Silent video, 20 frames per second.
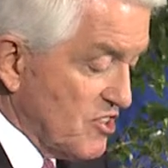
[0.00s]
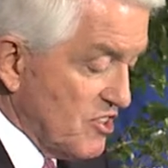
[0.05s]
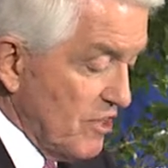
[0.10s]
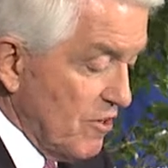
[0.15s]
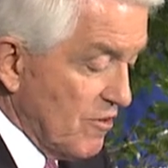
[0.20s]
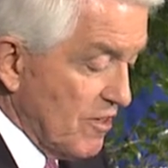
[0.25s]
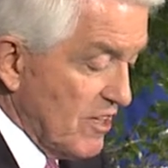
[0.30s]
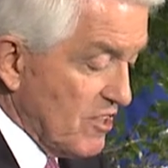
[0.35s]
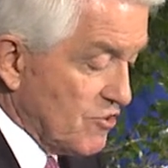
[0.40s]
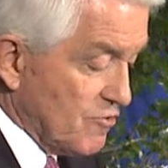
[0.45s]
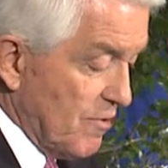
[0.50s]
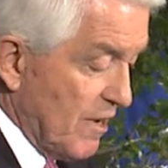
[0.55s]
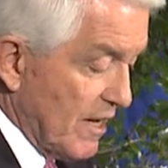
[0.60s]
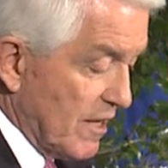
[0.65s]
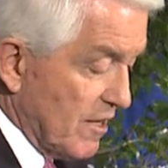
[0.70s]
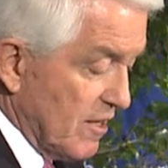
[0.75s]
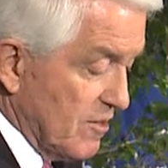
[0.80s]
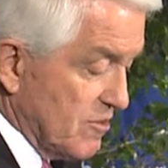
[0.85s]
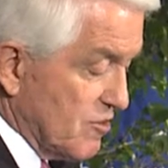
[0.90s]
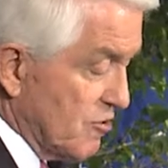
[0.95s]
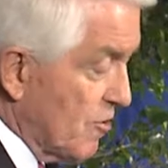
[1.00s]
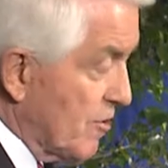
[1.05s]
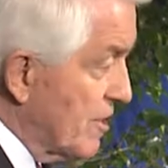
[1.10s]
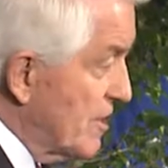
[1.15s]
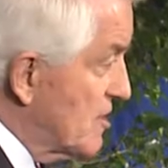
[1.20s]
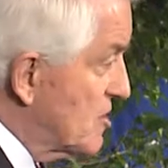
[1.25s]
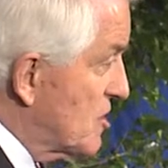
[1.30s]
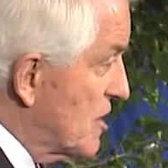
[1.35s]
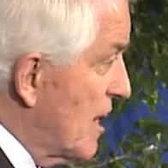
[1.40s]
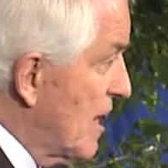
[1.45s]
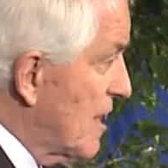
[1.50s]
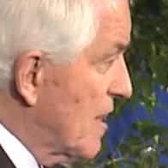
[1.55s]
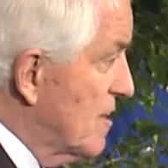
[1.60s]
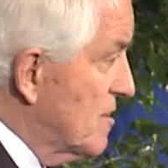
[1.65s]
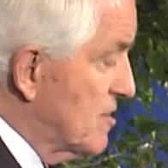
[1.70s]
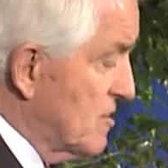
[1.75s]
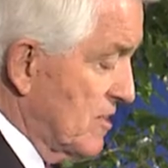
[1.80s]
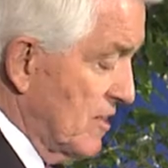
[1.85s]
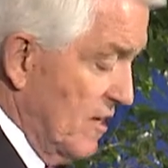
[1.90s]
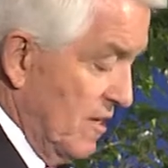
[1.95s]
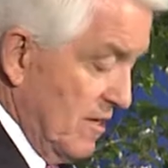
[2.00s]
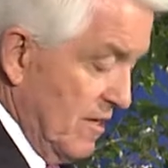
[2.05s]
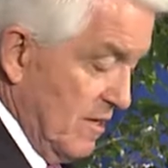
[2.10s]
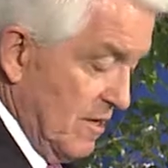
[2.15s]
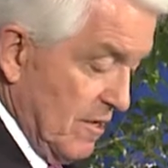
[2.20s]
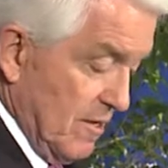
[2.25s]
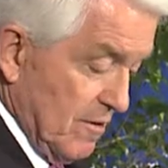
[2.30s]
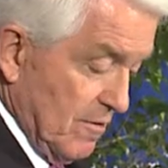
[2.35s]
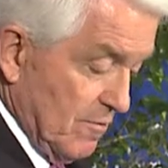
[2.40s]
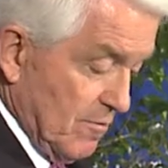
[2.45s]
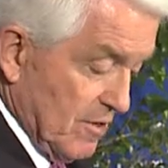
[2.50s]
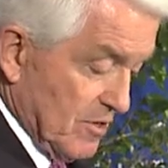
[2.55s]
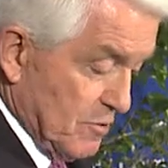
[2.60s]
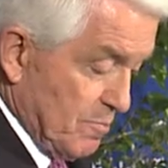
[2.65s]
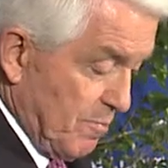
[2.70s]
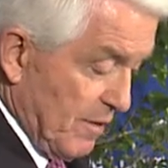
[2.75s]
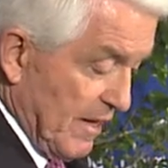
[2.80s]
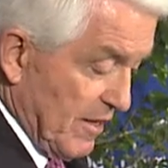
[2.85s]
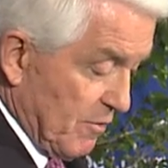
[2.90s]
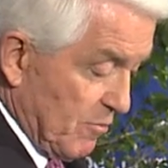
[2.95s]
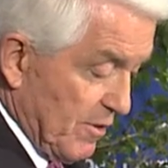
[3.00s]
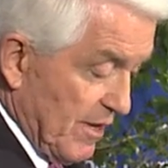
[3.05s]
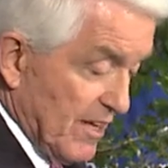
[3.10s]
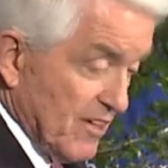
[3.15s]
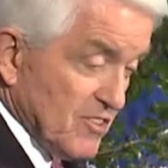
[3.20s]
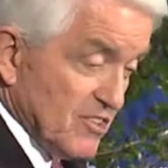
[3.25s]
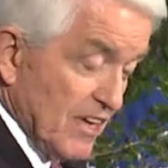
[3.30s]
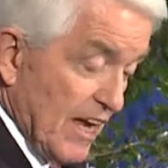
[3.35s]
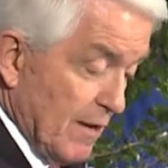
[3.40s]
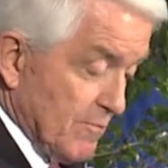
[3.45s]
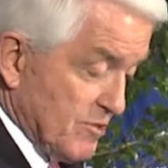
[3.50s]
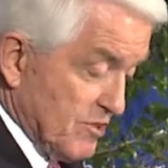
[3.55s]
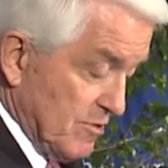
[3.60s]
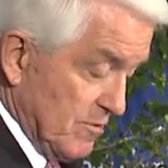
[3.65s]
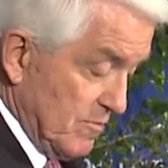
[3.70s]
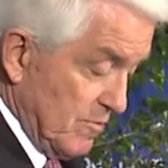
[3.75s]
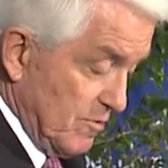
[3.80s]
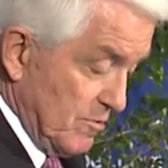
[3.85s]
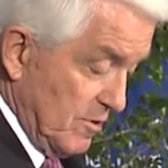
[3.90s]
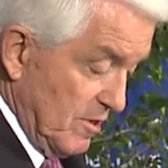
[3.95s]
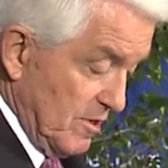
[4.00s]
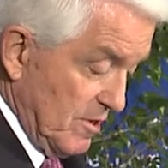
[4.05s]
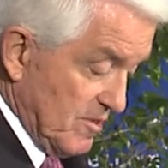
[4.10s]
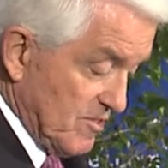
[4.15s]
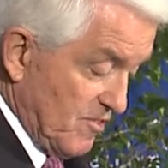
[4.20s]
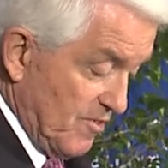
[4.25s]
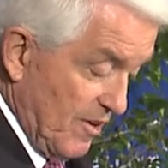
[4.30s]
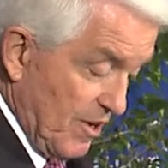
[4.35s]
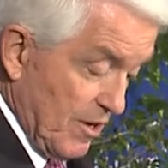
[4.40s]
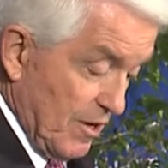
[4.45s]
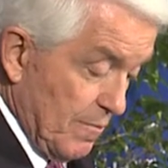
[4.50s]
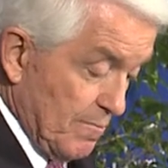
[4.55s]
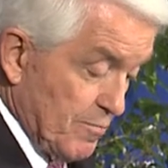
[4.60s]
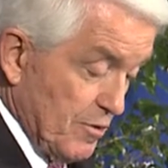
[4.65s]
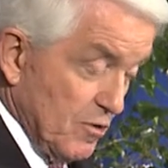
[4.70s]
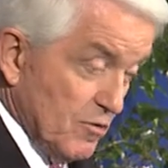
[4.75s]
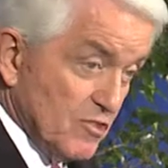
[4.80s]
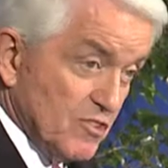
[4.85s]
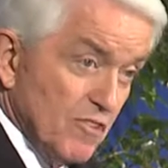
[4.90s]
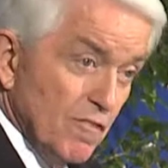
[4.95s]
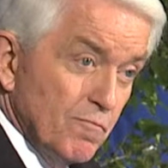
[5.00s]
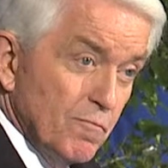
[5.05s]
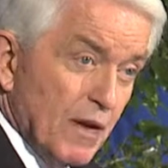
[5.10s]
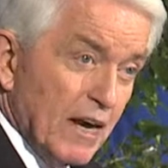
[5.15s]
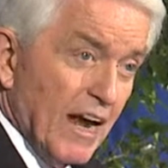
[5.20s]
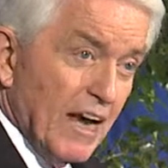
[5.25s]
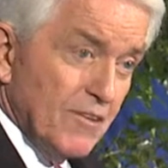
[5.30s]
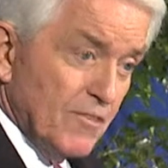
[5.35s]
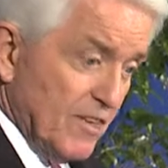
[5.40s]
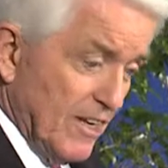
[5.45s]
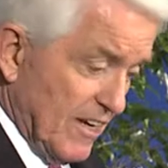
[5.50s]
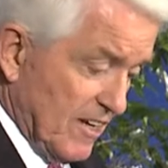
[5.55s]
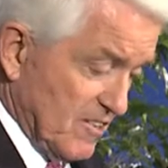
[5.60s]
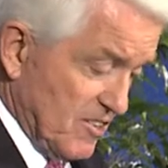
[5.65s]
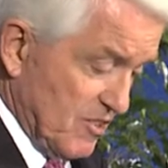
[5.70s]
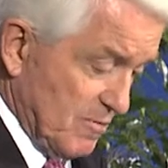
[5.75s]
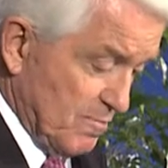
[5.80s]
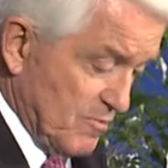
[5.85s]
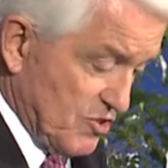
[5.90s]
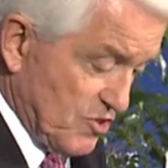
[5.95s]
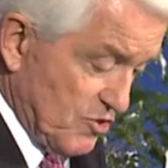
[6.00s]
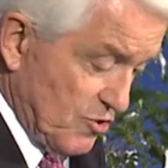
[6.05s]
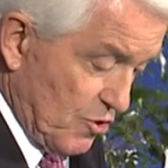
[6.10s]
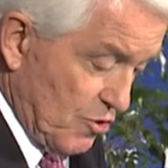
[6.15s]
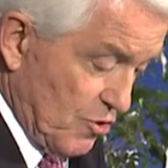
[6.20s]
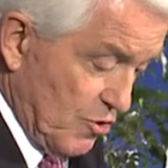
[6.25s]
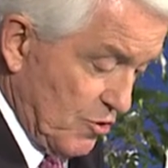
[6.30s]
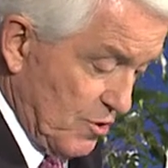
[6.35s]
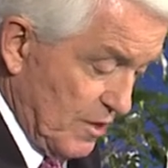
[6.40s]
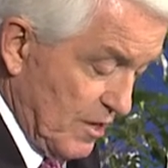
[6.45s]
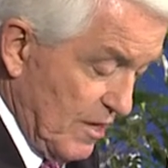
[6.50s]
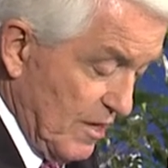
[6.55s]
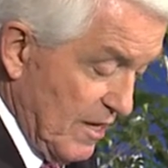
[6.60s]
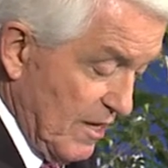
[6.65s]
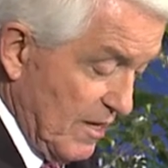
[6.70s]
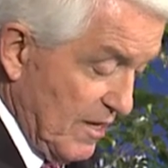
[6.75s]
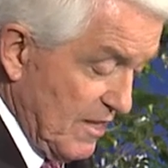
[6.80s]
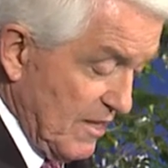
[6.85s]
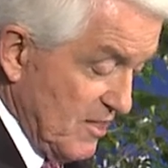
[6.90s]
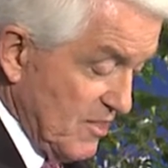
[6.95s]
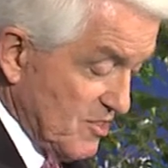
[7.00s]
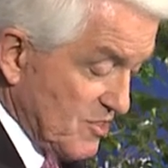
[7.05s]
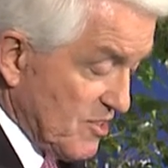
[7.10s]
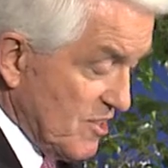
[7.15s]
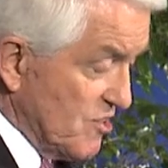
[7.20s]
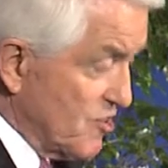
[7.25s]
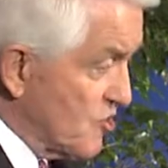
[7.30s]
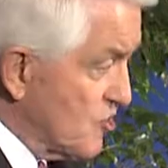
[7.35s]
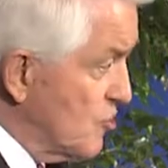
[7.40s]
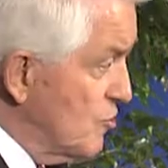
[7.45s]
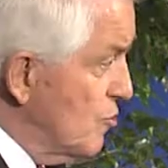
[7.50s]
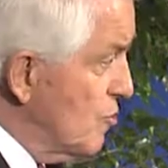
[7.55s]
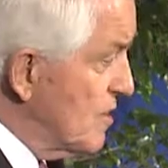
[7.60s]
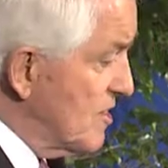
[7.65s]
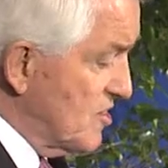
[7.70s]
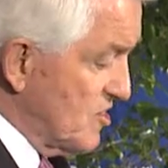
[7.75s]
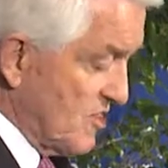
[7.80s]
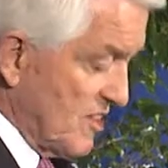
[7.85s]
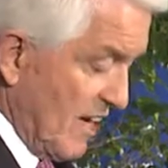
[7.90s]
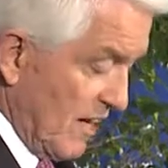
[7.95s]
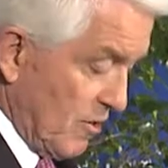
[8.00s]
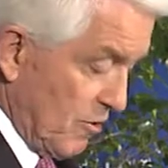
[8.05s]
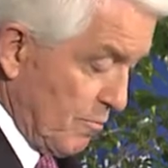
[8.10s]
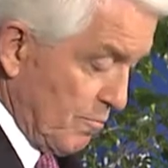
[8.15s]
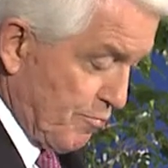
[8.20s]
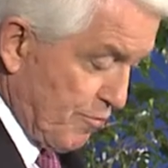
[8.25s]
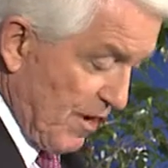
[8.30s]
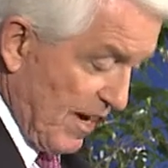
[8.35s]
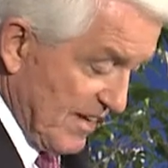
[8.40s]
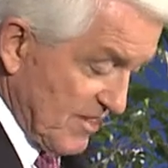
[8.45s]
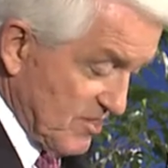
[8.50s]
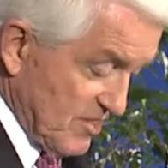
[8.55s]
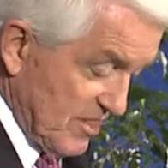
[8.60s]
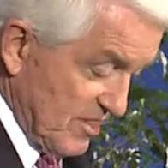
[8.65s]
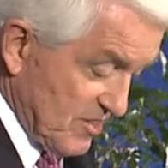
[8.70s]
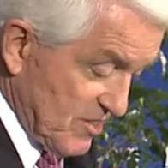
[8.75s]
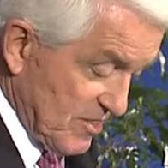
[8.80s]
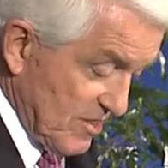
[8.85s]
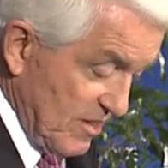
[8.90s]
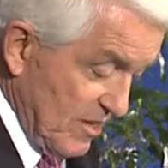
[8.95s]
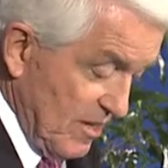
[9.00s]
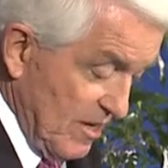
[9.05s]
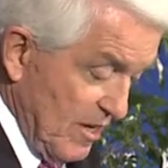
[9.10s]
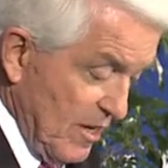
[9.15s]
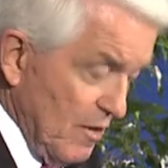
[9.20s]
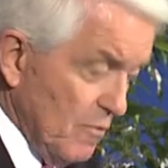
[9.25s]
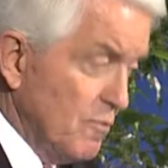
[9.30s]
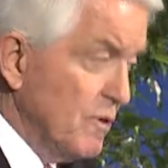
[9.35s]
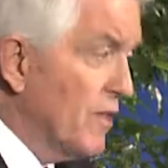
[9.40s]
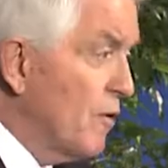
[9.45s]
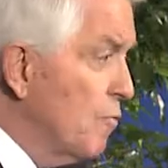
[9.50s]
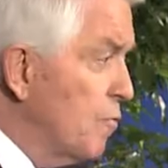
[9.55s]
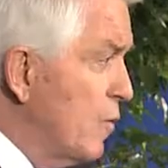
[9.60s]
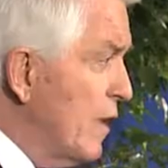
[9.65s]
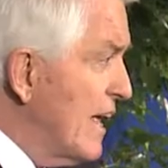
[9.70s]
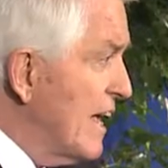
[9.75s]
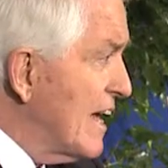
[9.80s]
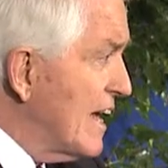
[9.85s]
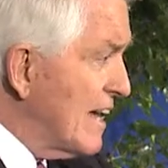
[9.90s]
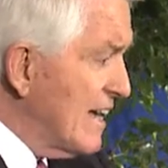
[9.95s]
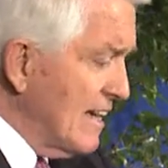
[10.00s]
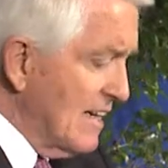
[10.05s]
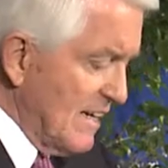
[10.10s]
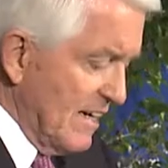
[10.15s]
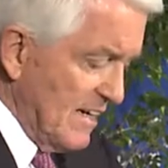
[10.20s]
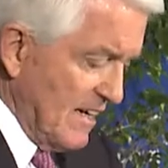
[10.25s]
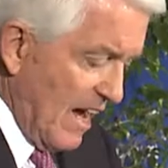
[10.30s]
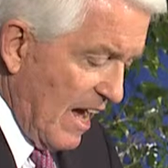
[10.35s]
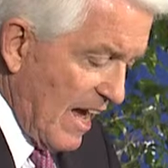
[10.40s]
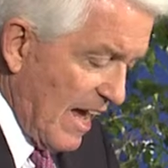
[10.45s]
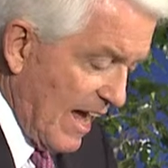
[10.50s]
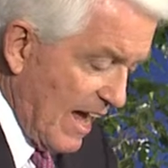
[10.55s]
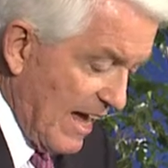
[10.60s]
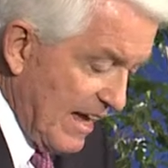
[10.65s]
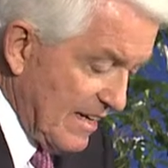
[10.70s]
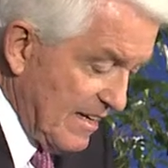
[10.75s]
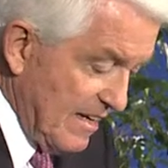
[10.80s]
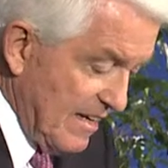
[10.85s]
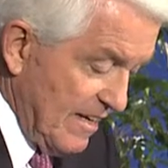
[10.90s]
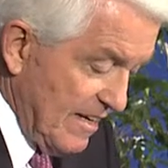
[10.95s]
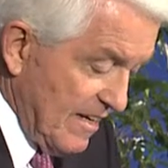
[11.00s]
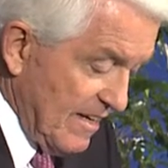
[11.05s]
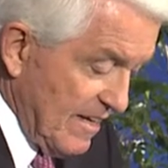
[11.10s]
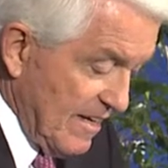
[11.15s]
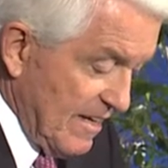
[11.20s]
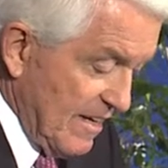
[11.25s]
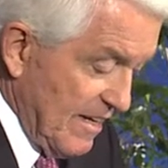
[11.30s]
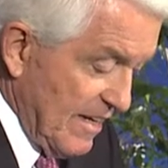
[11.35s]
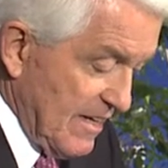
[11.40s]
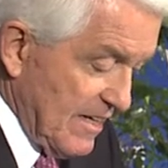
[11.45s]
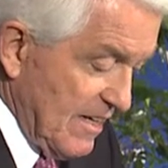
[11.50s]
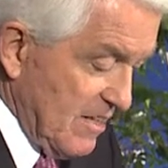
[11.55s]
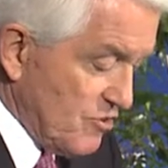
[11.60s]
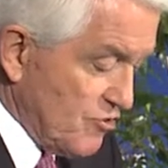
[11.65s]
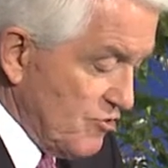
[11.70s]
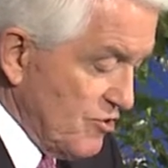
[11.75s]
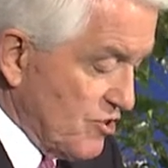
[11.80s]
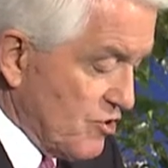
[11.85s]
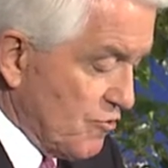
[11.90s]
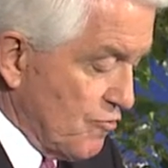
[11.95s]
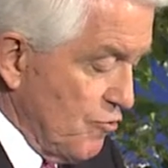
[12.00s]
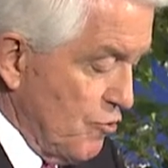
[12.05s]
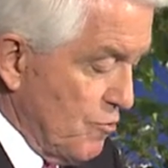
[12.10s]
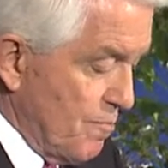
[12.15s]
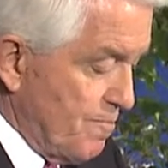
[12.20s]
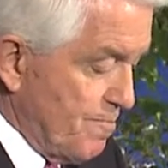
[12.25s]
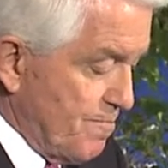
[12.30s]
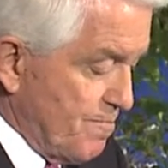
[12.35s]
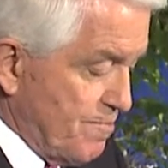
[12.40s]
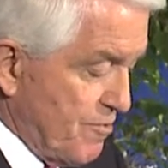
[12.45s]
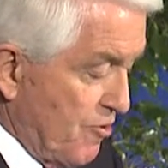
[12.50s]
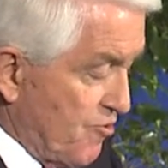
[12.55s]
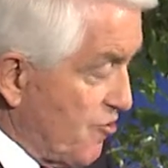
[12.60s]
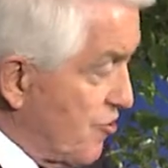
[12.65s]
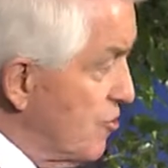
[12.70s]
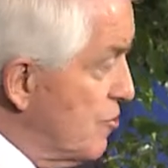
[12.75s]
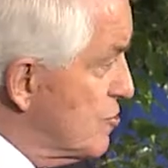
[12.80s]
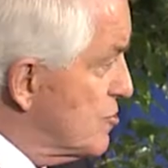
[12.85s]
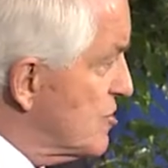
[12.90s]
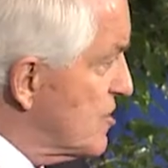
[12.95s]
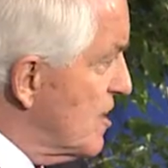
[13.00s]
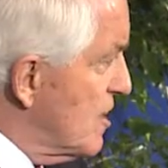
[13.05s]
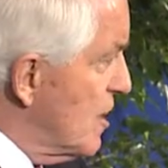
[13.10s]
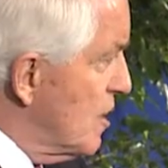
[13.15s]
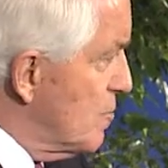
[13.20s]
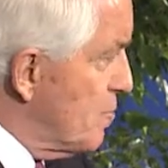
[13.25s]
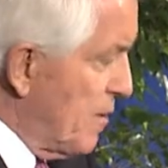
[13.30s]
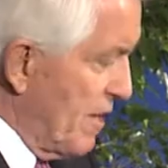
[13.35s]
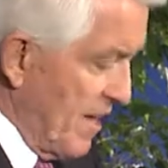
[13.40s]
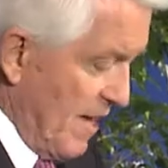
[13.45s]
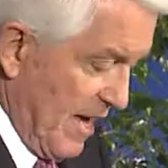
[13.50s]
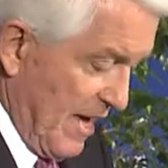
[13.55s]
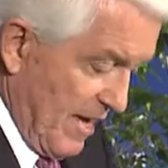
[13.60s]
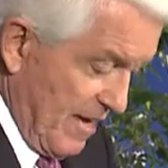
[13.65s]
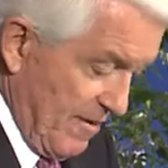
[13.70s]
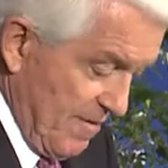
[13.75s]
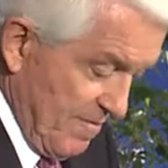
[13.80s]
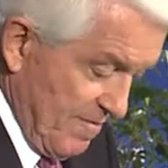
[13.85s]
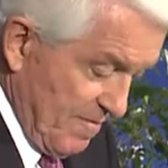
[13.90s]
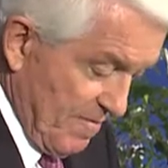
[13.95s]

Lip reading: serious regulatory challenge, which, by the way, is absolutely, it's very abusive, but I think it's absurd, is the sue and settle process. With a wink and a nod, an interest group sues the EPA.